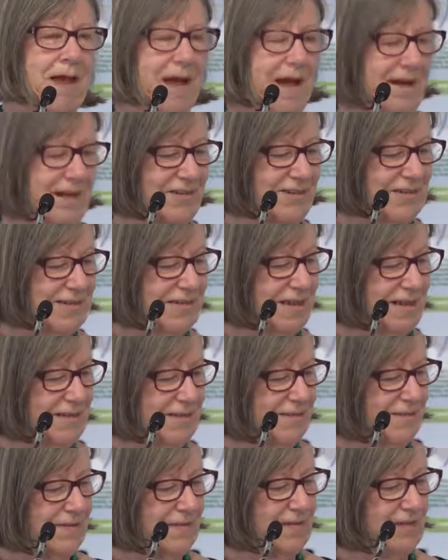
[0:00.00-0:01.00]
And I'd just like to
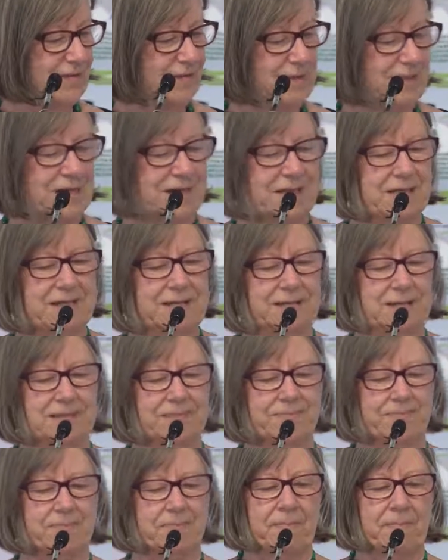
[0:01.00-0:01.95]
finish with a little